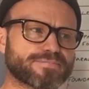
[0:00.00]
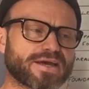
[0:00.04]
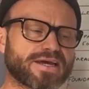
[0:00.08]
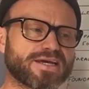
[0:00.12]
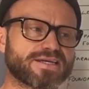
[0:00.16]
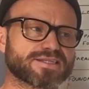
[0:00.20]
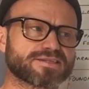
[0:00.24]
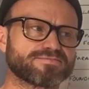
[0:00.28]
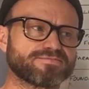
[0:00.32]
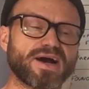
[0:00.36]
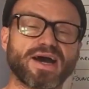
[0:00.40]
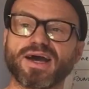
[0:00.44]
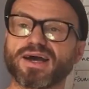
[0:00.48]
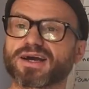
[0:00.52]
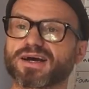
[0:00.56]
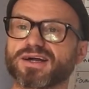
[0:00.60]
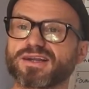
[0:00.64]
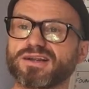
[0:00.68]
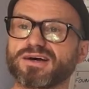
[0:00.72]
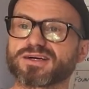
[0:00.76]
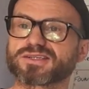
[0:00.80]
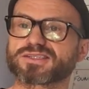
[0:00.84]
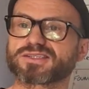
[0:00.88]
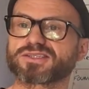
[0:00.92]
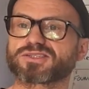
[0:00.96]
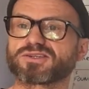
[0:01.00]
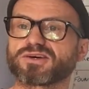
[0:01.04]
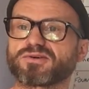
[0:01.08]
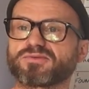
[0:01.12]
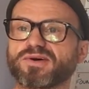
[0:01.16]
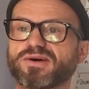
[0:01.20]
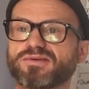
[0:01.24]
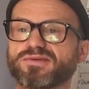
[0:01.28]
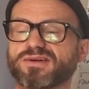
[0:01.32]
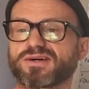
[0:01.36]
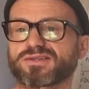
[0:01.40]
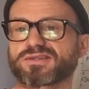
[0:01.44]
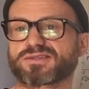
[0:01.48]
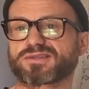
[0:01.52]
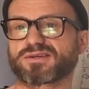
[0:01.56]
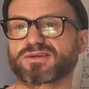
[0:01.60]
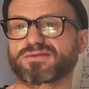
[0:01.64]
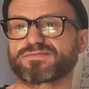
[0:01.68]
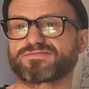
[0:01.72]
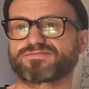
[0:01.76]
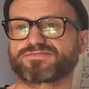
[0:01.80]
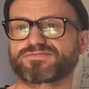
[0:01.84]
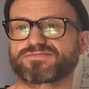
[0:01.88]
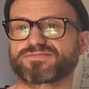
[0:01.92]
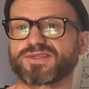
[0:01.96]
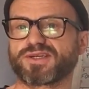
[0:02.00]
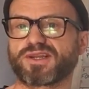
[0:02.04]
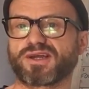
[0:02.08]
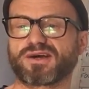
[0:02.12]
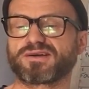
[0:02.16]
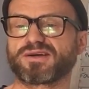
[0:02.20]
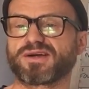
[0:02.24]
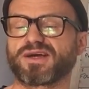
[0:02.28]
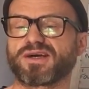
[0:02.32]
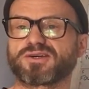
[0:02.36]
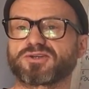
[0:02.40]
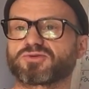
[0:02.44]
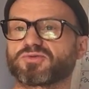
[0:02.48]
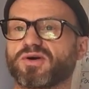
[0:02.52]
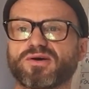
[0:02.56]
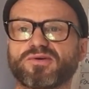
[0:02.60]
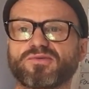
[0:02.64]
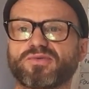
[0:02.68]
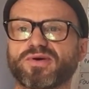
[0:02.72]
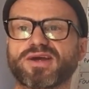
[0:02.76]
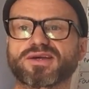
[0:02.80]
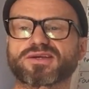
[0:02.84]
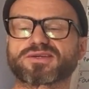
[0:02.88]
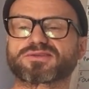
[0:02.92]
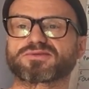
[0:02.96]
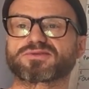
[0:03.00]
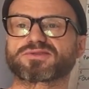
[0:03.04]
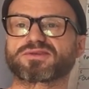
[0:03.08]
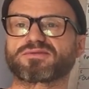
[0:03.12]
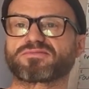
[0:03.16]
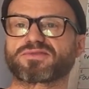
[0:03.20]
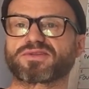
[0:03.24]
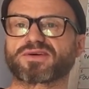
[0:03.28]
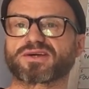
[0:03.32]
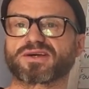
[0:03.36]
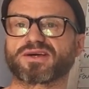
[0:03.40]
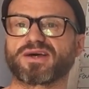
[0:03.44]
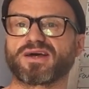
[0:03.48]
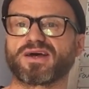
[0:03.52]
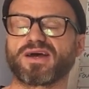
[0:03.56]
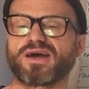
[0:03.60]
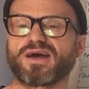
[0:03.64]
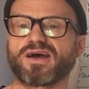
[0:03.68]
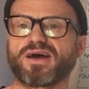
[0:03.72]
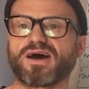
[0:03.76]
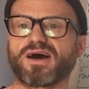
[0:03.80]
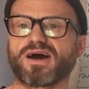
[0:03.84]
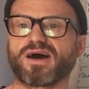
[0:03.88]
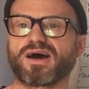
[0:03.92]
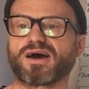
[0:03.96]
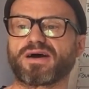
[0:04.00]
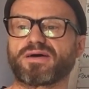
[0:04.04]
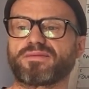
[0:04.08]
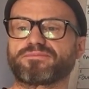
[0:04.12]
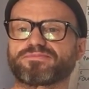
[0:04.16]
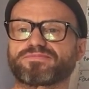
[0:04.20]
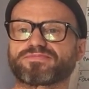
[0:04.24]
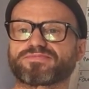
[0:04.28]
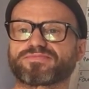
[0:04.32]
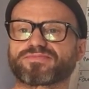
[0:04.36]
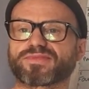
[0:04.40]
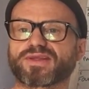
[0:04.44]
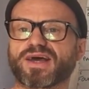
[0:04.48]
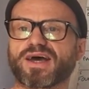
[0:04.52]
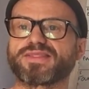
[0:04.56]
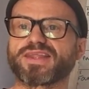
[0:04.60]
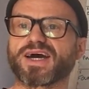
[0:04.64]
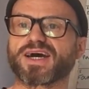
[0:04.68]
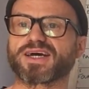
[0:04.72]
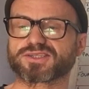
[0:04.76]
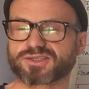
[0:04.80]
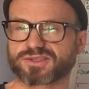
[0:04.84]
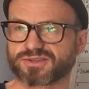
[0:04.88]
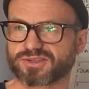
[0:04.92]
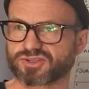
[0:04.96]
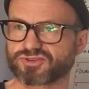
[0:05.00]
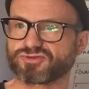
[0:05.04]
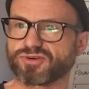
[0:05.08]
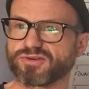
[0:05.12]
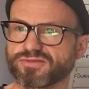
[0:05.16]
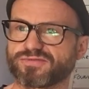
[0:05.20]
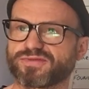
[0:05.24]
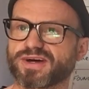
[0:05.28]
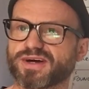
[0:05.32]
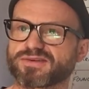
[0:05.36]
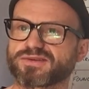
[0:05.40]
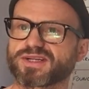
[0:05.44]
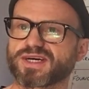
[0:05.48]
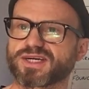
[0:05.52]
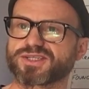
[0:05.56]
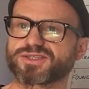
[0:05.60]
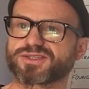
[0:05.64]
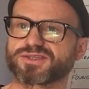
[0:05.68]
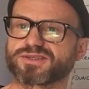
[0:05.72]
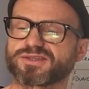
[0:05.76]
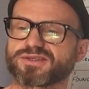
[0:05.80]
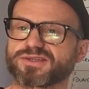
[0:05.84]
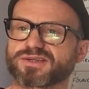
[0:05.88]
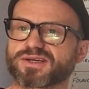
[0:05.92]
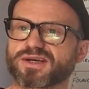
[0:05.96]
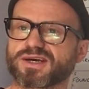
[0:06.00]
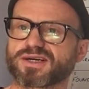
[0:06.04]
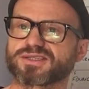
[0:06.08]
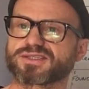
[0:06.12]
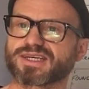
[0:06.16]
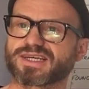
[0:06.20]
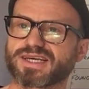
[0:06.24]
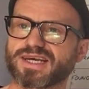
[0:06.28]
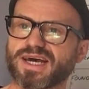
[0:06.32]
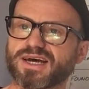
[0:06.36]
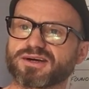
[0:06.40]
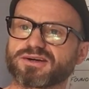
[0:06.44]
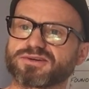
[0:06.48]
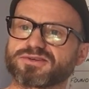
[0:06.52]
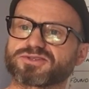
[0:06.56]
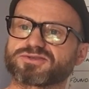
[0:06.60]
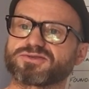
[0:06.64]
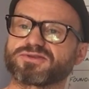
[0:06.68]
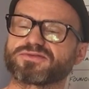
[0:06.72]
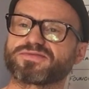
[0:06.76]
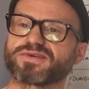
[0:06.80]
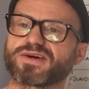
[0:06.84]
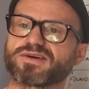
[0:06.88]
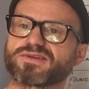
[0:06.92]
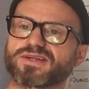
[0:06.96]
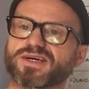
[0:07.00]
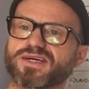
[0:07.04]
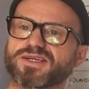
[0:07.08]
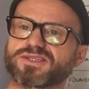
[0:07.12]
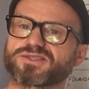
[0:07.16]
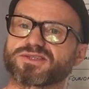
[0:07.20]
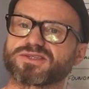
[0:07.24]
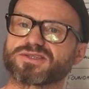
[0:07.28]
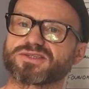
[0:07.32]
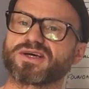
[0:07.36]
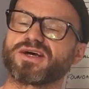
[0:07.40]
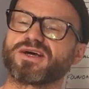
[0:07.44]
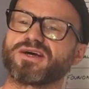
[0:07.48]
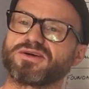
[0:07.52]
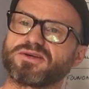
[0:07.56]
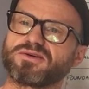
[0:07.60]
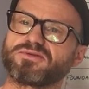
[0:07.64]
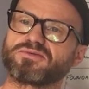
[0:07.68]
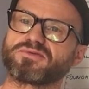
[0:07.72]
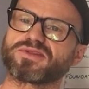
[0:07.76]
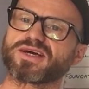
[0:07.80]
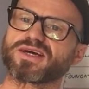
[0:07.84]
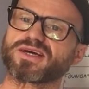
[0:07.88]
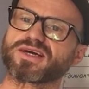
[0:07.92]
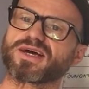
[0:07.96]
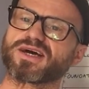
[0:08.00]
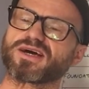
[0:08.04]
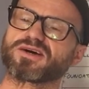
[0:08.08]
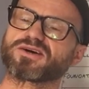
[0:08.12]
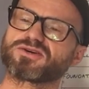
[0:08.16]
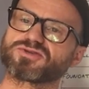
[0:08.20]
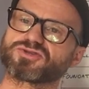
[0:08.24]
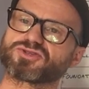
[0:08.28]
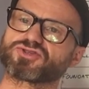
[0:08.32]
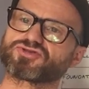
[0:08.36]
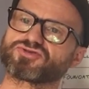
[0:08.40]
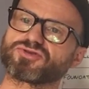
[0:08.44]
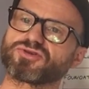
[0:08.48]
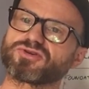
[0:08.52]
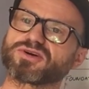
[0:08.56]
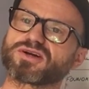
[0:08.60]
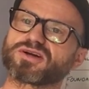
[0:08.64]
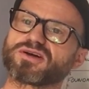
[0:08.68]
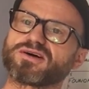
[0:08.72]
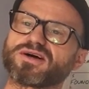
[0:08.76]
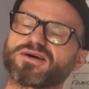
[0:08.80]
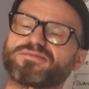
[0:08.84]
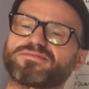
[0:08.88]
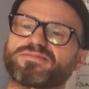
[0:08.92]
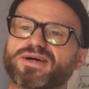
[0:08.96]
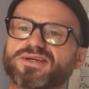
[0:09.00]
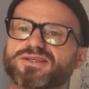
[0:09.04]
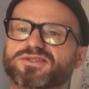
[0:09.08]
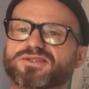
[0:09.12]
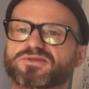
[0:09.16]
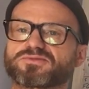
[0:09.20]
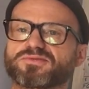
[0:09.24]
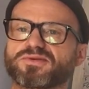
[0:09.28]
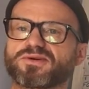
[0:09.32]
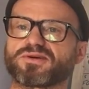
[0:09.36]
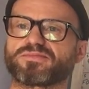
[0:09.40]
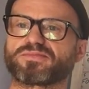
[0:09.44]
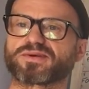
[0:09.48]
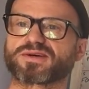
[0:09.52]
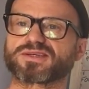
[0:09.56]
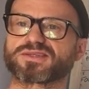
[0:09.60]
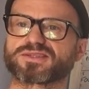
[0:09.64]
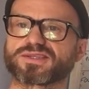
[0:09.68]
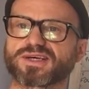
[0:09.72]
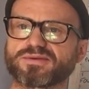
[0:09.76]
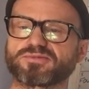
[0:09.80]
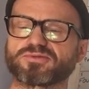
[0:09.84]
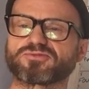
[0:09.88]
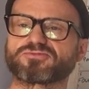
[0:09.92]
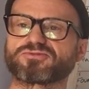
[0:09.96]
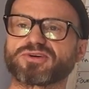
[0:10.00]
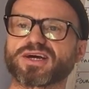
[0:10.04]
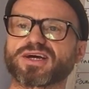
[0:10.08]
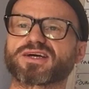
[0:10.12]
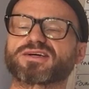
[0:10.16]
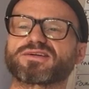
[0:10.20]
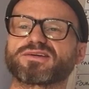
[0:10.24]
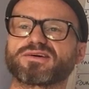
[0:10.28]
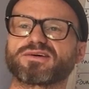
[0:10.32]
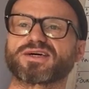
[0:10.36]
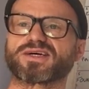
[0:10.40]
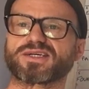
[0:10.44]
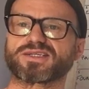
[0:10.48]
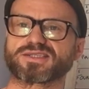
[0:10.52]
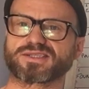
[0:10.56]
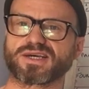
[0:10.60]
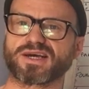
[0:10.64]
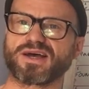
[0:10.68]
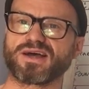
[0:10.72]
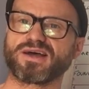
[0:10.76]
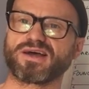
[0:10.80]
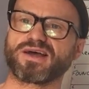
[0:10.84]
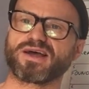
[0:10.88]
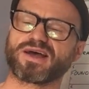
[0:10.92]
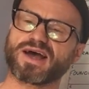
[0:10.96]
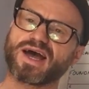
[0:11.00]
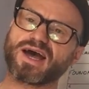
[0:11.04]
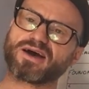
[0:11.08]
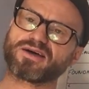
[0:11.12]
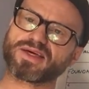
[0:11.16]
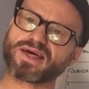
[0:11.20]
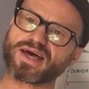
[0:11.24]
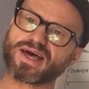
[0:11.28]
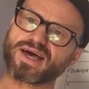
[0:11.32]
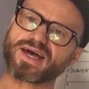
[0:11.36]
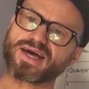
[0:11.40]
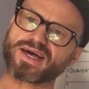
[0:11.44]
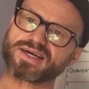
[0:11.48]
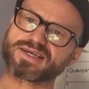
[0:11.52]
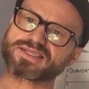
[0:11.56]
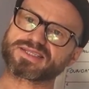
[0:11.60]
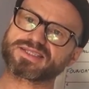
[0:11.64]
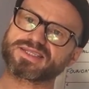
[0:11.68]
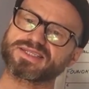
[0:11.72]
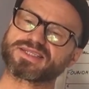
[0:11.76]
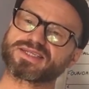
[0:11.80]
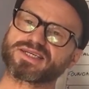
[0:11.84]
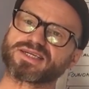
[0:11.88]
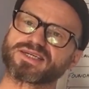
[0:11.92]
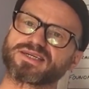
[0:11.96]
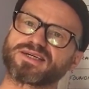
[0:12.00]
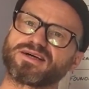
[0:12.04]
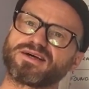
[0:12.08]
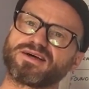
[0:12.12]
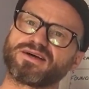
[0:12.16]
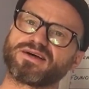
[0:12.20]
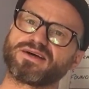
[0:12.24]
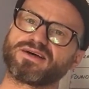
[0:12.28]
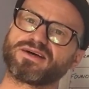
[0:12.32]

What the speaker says: is, my haircut lasted so well last time, you know, 12 weeks or something. And that's the strong foundation, okay? So get a good strong foundation, you will then get a good strong client base as well, because they will recognise how their hair is sitting.